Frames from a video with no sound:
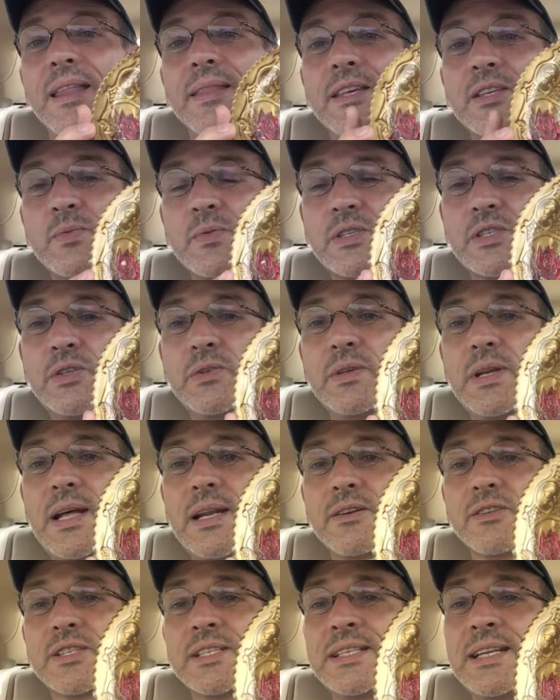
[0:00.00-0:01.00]
This was
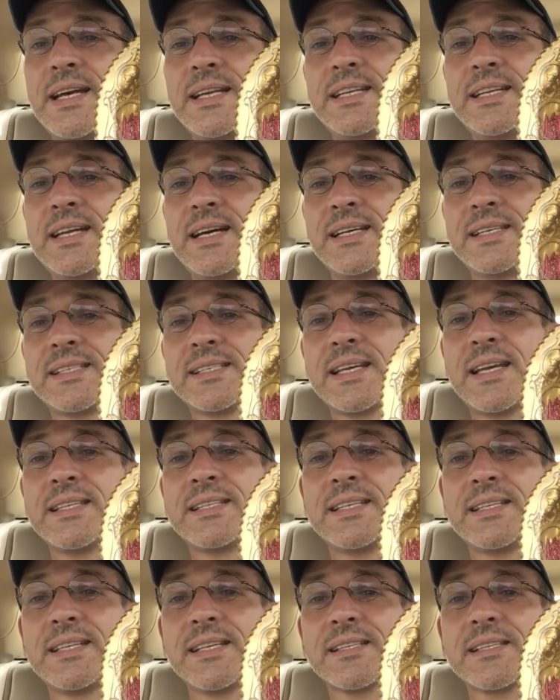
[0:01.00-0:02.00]

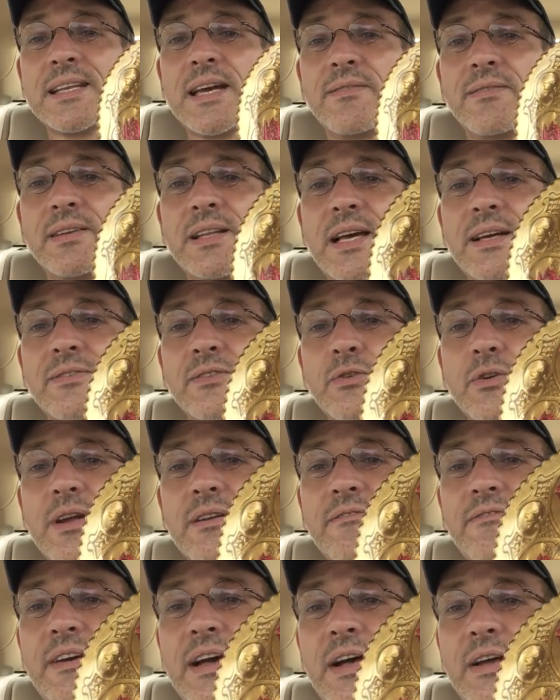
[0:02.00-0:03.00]
$2.99. It doesn't have a lot of
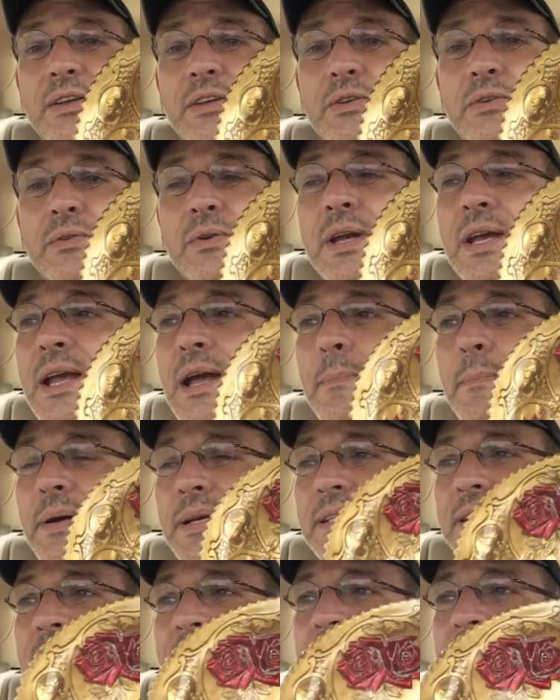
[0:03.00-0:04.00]
great value,
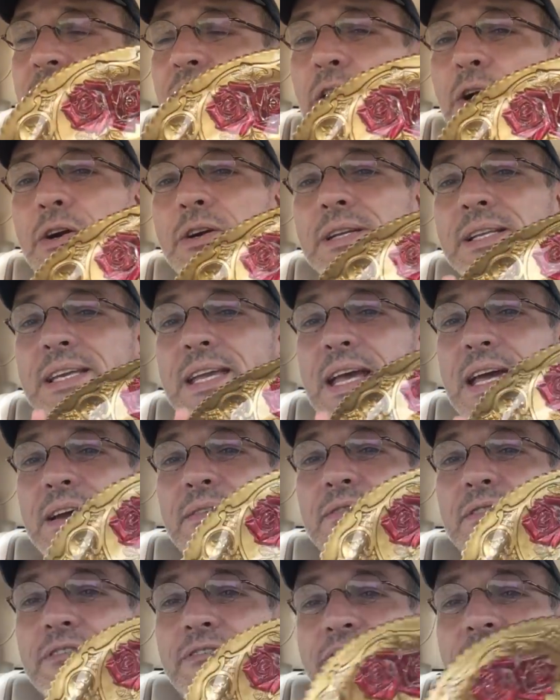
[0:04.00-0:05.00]
but since I hardly
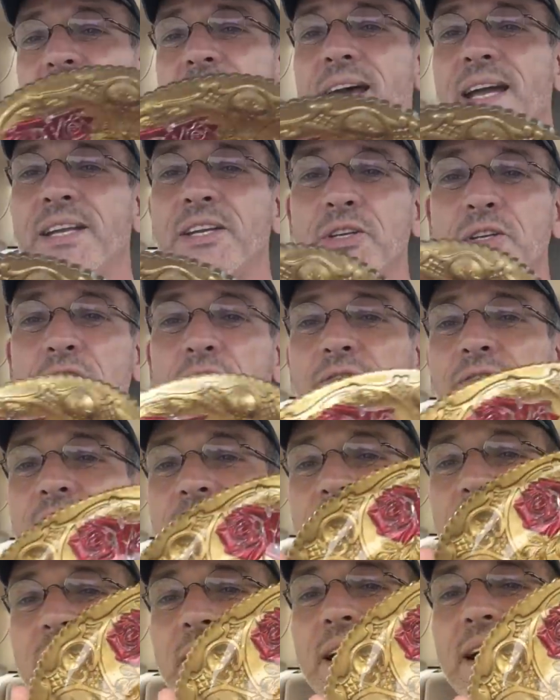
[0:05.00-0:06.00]
ever find
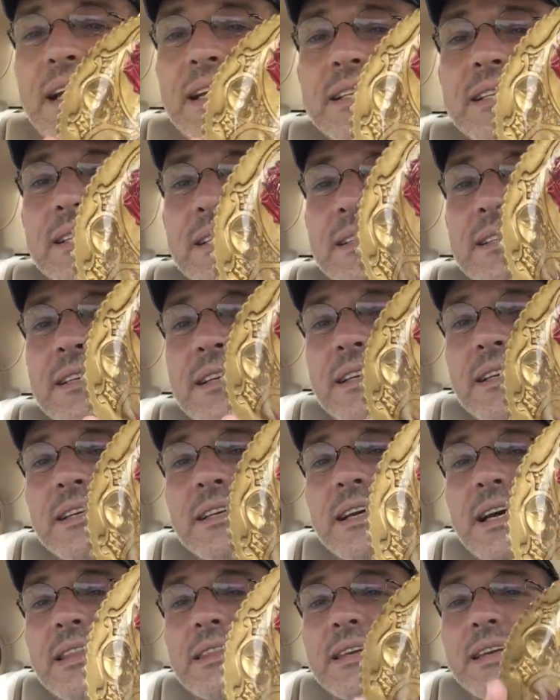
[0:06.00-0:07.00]
Goofus glass,
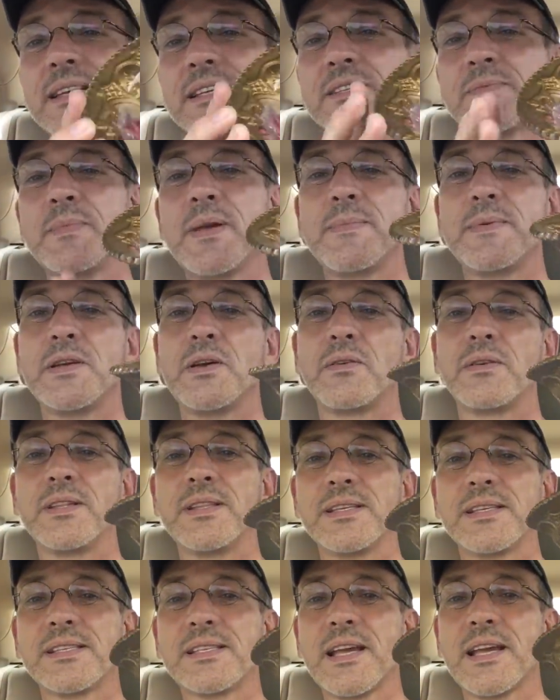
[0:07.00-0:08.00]
I think it's maybe only
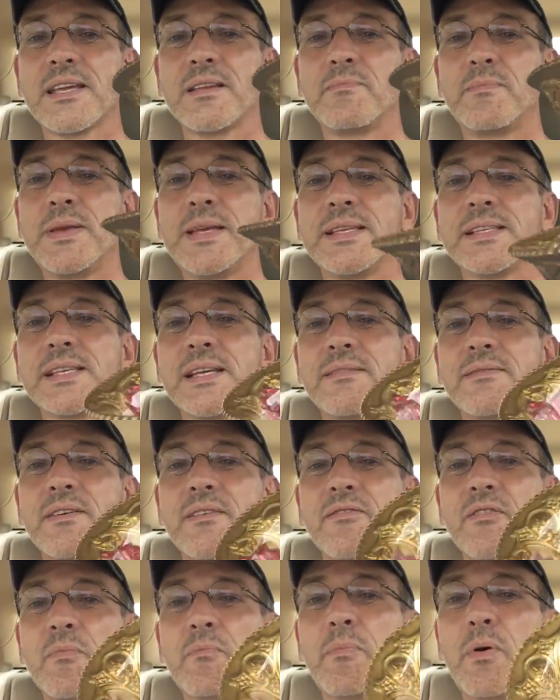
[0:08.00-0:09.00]
the second piece I've
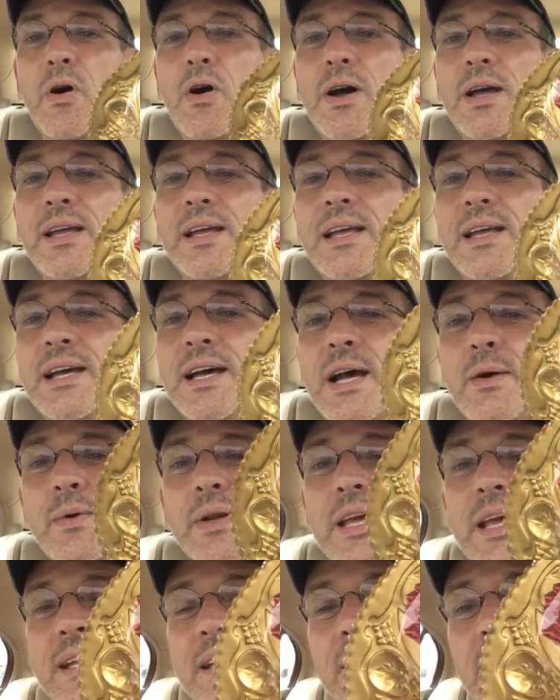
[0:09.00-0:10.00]
ever bought. I
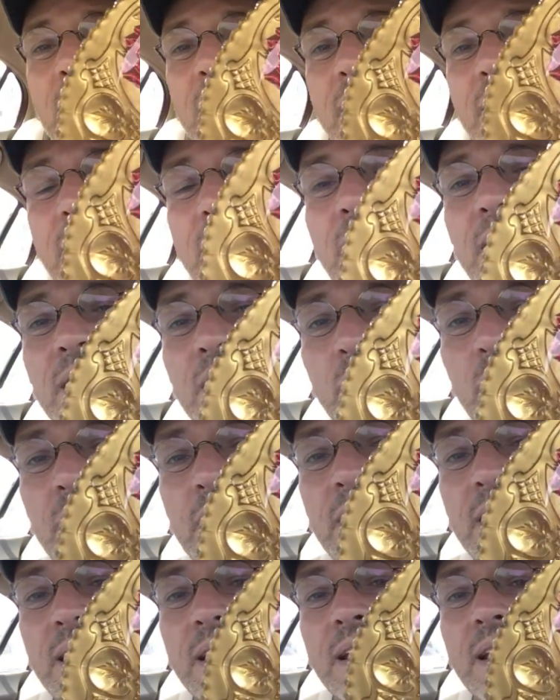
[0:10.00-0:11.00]
went ahead and got it
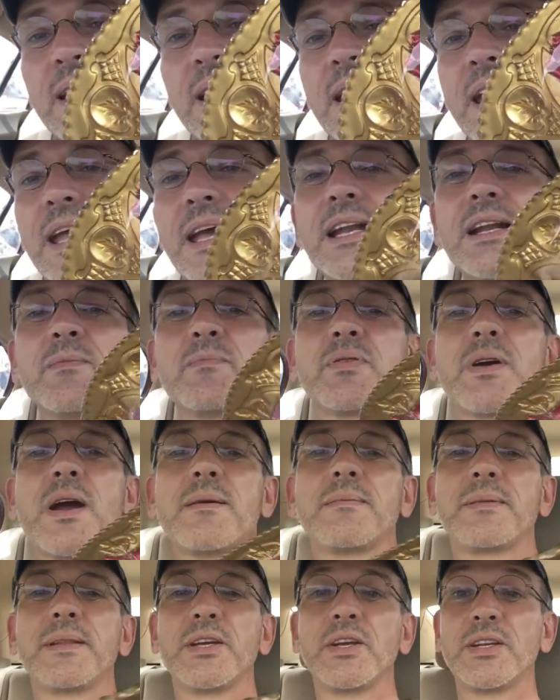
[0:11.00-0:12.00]
anyway, and I'm
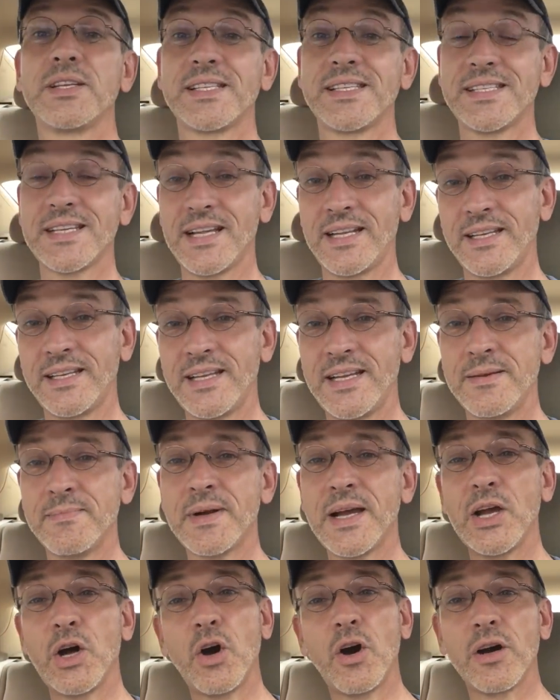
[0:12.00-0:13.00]
probably going to sell it in
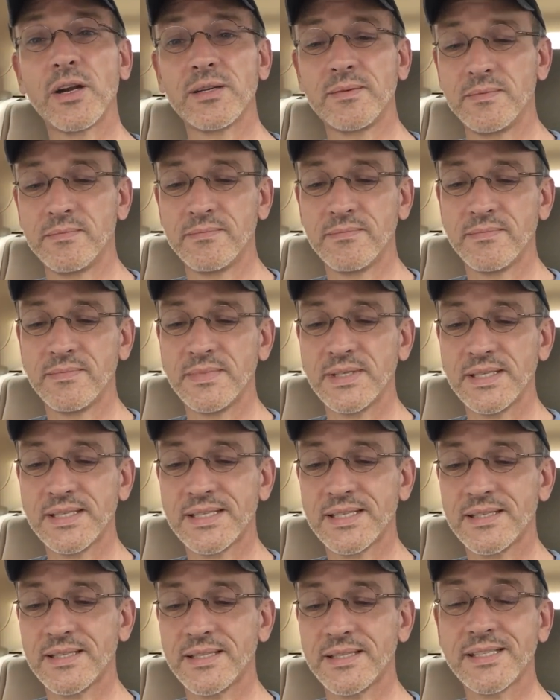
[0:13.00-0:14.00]
my autumn
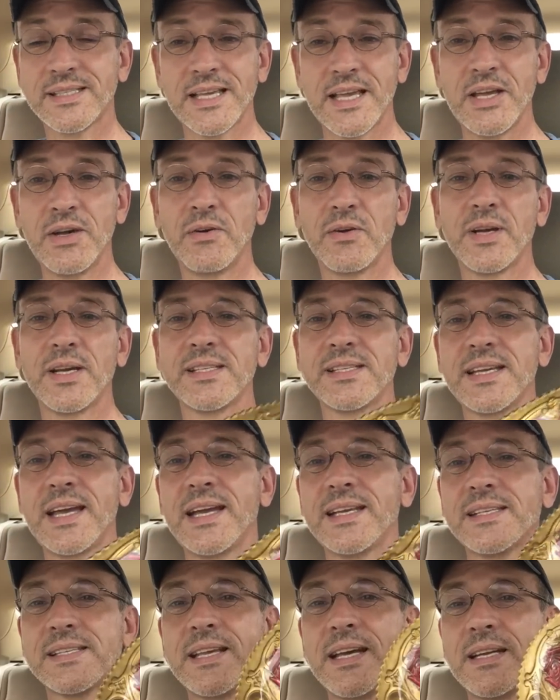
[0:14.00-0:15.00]
sale because it
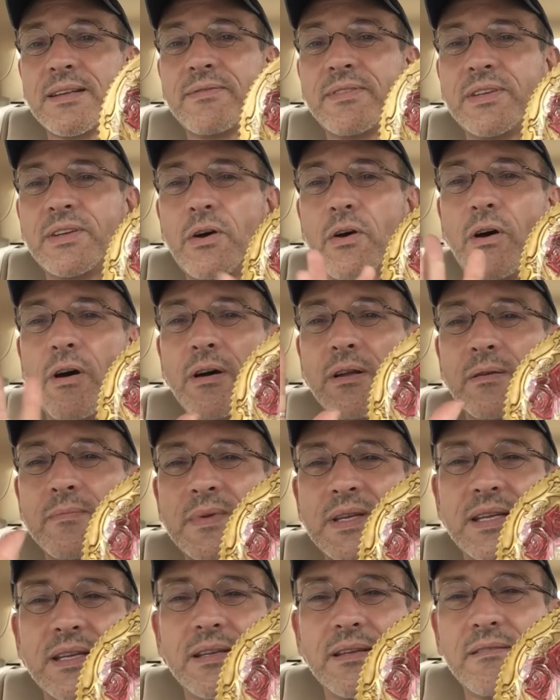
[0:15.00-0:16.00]
has kind of an
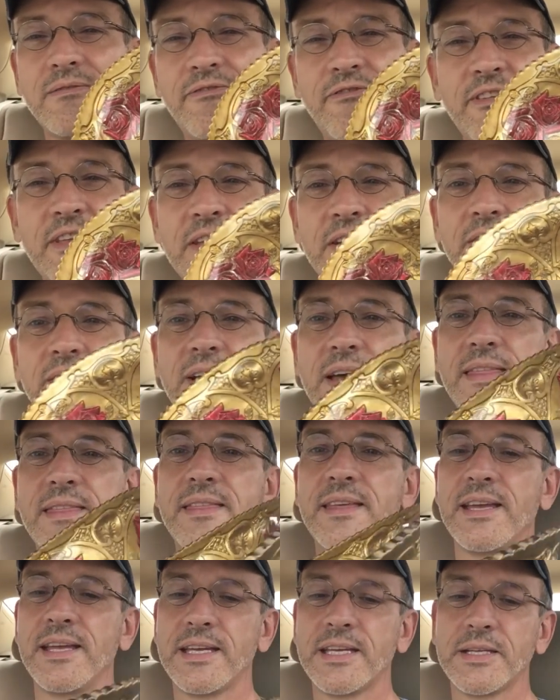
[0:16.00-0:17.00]
autumny feel, I
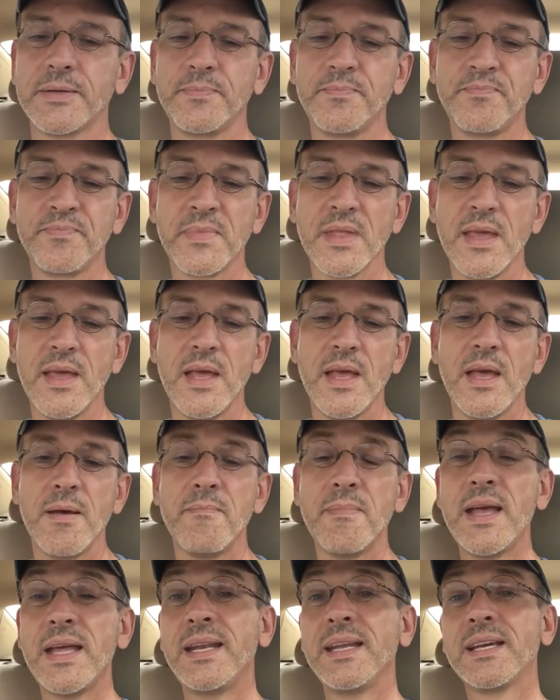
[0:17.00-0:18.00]
think.
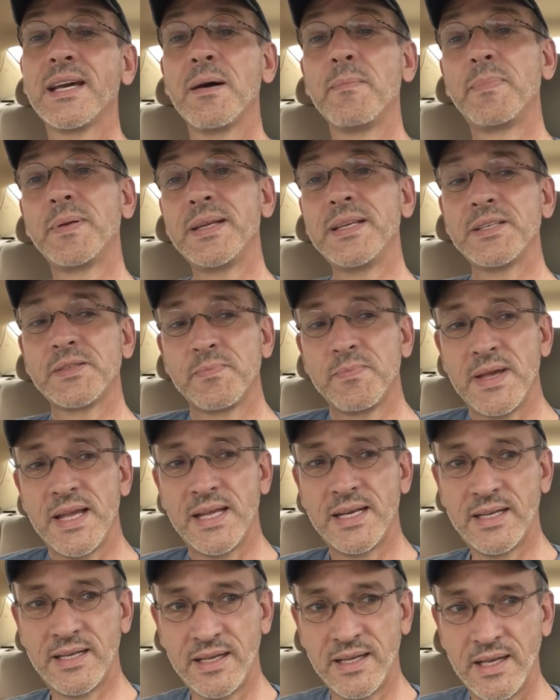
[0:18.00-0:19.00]
Many companies
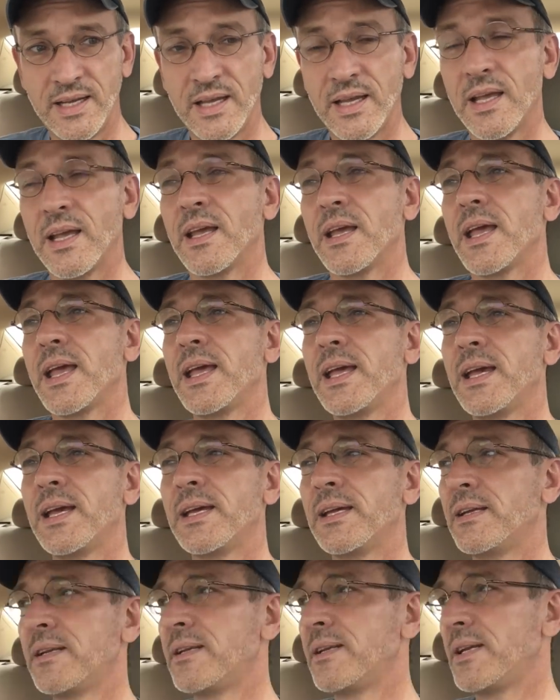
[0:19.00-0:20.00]
made it,
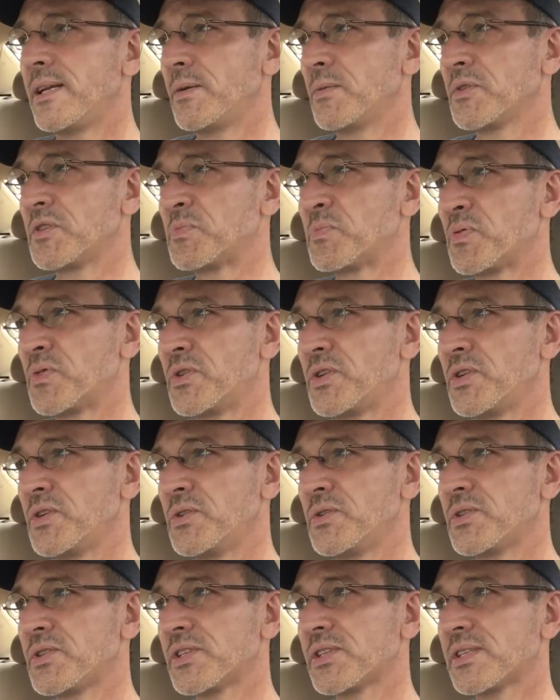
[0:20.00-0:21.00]
and it was
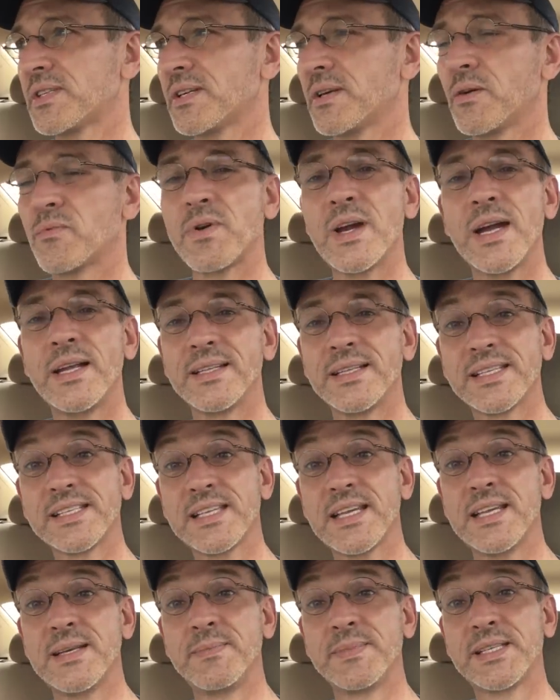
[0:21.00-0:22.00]
produced around the
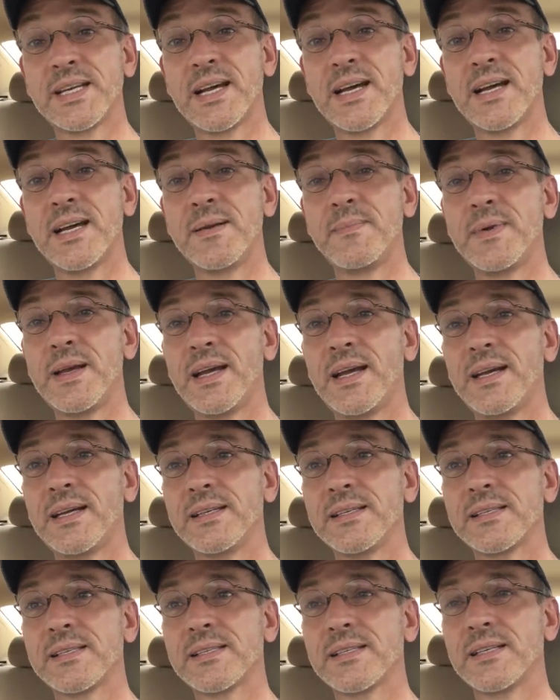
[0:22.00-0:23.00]
same time
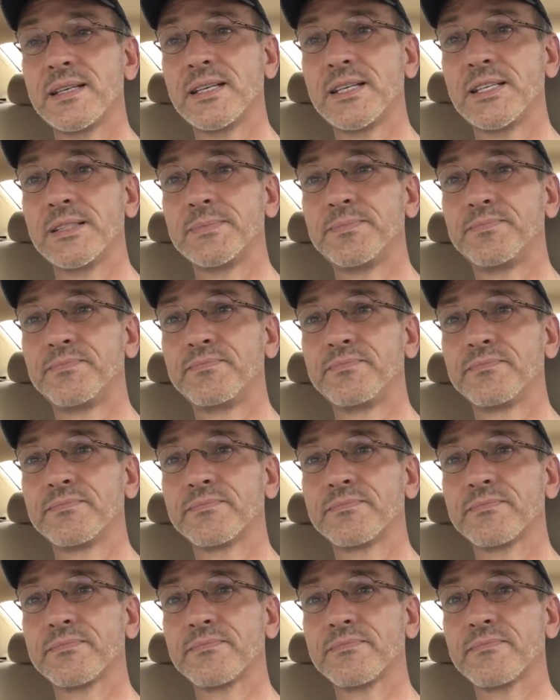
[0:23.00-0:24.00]
as uh,
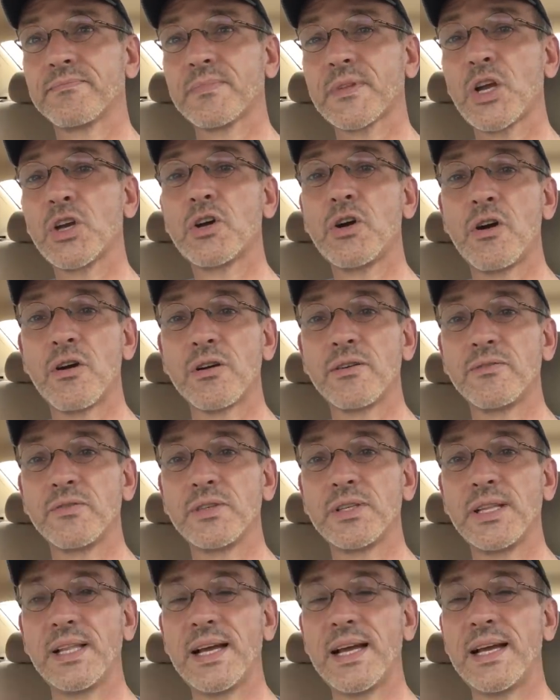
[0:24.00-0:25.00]

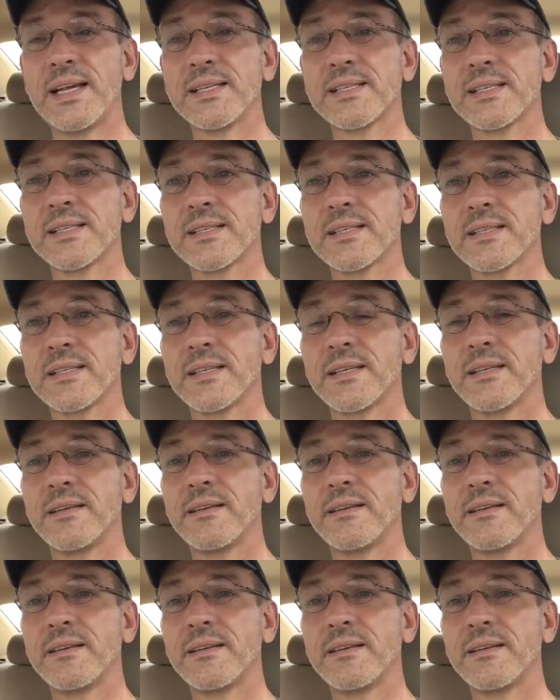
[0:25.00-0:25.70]
Carnival Glass,